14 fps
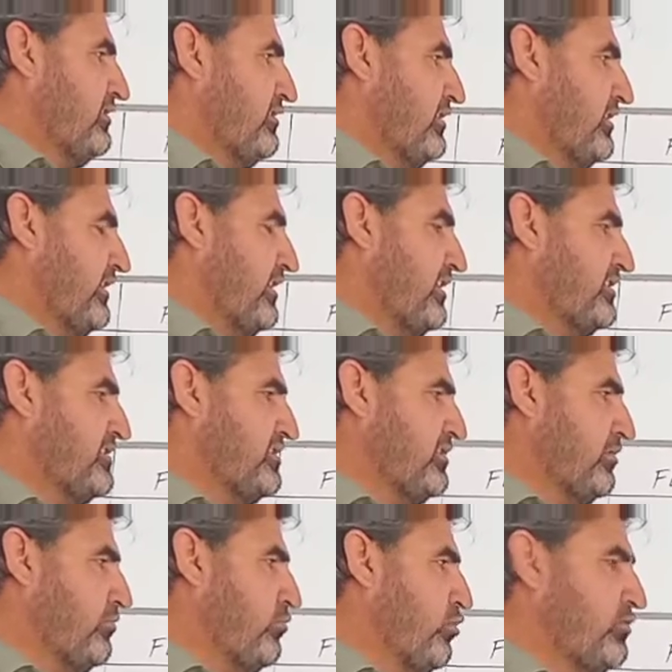as
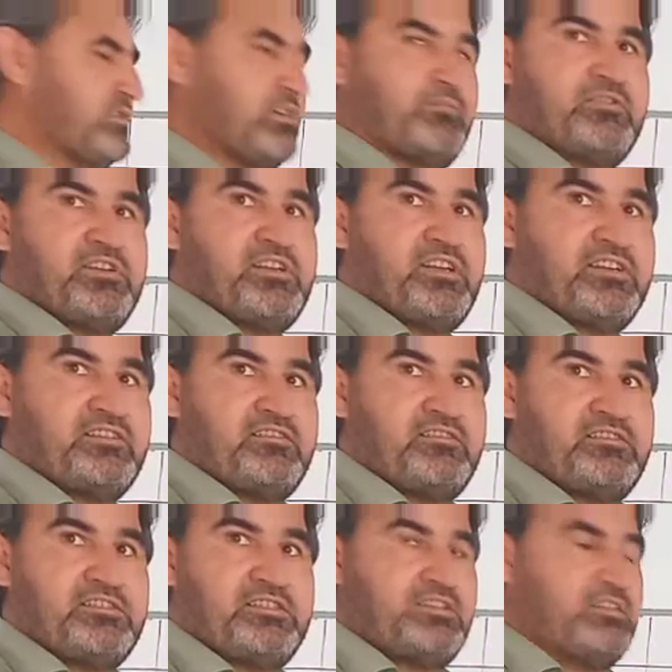the moles of the
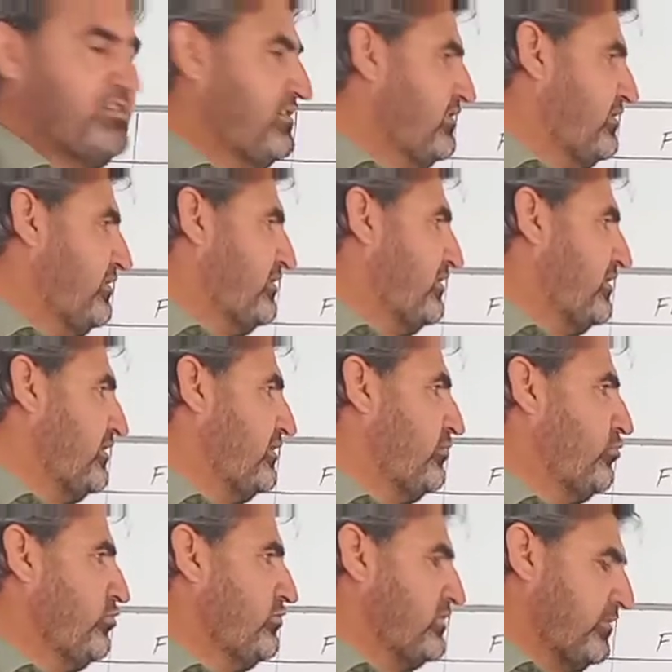reactants and the
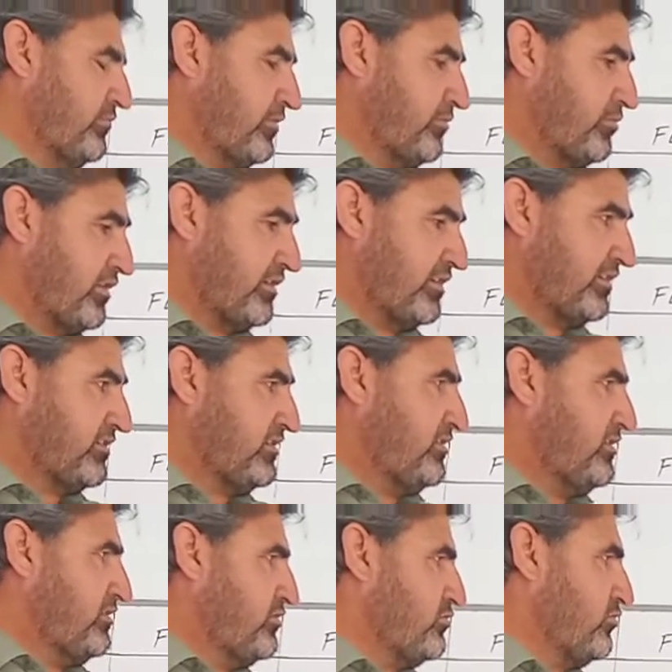moles of the
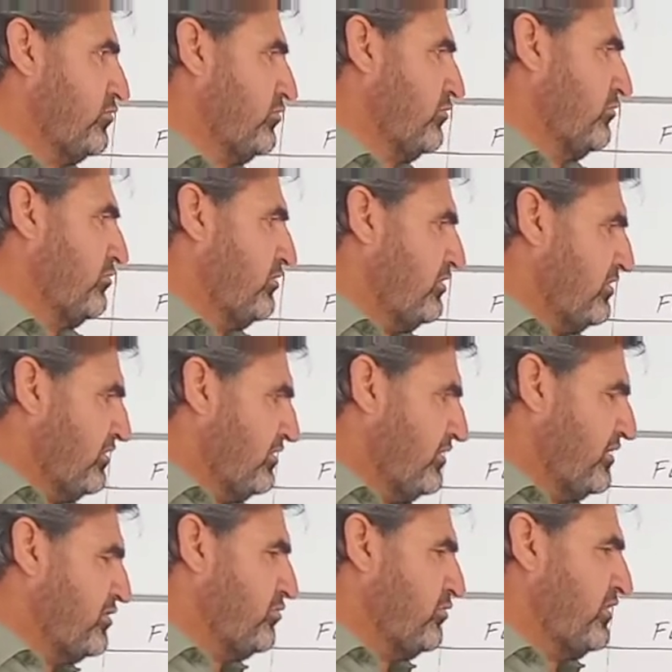product. So
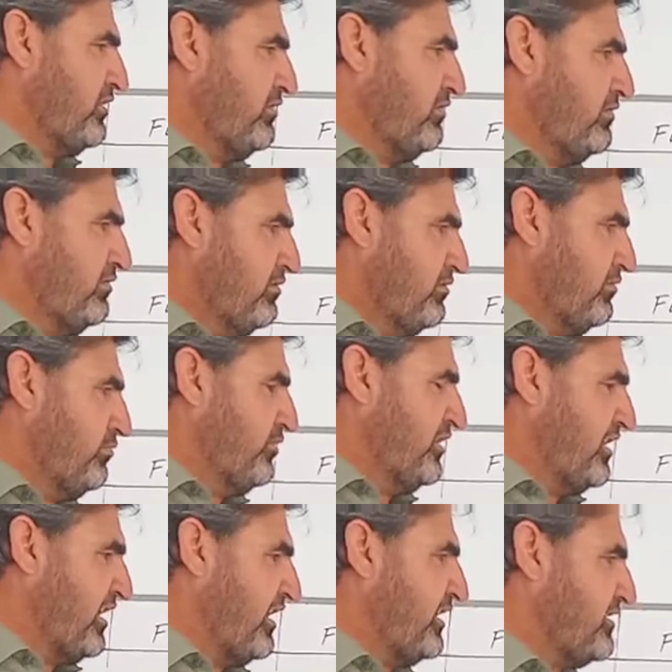these will
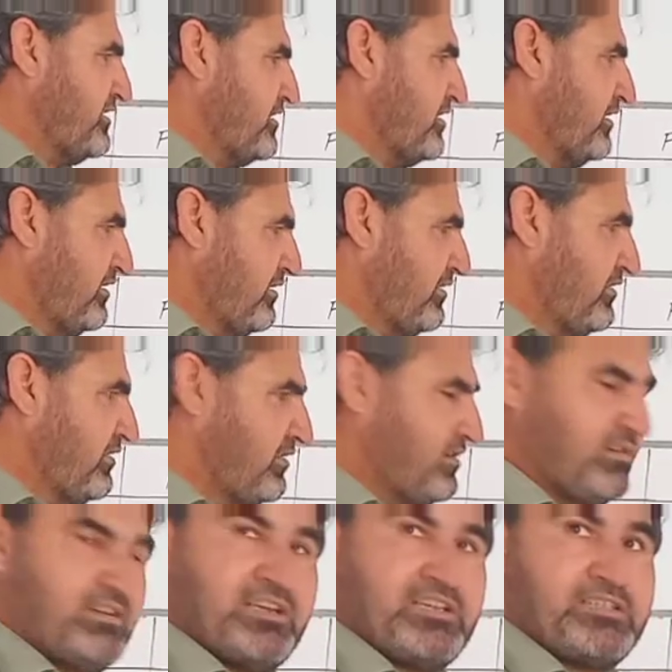be raised
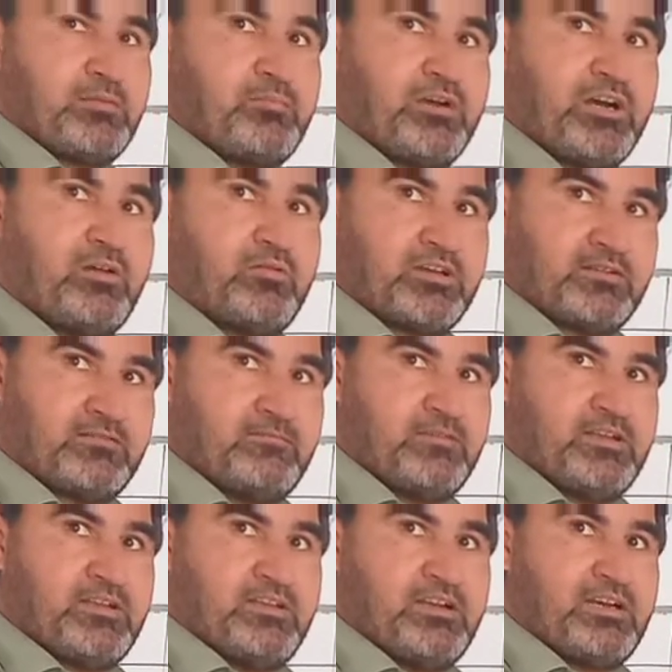as a
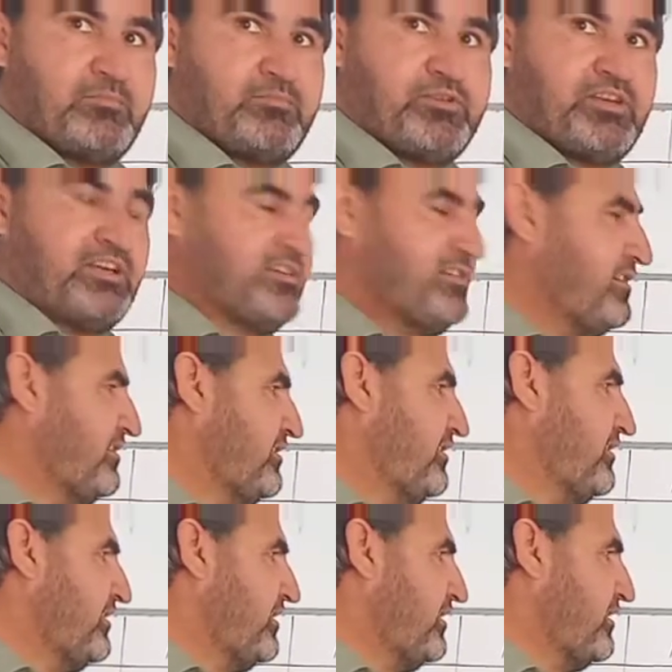power of
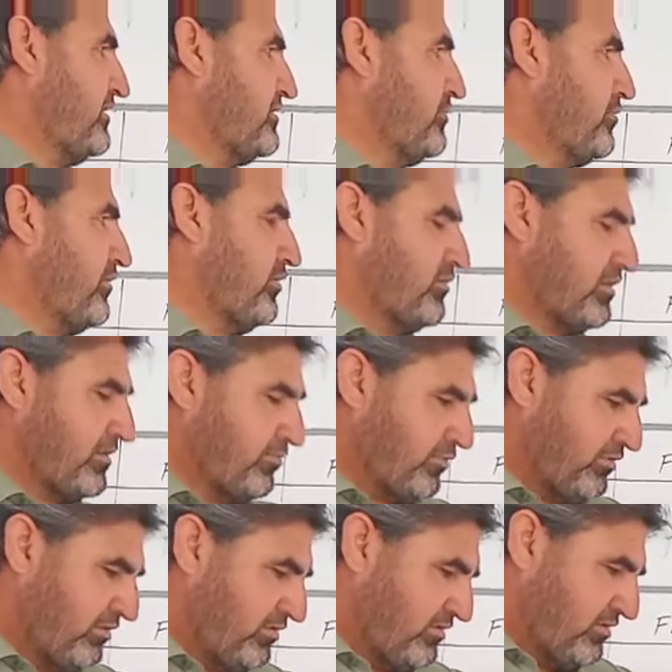reactant and as a power
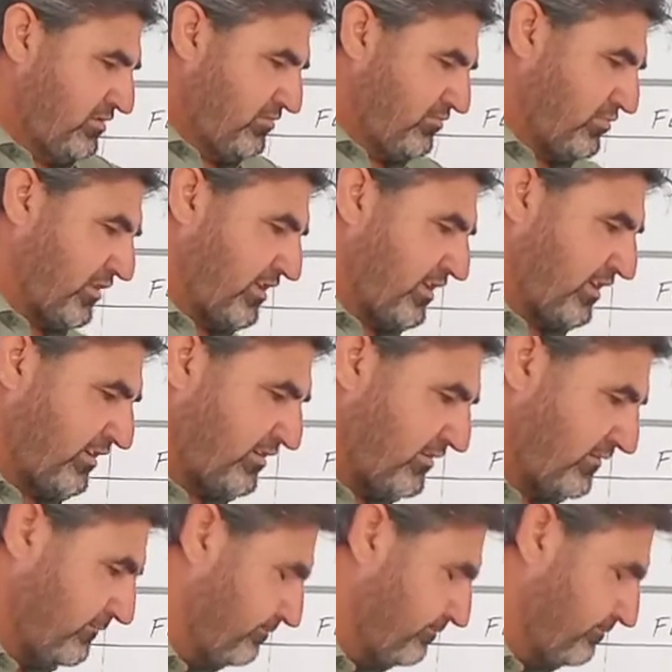of a product.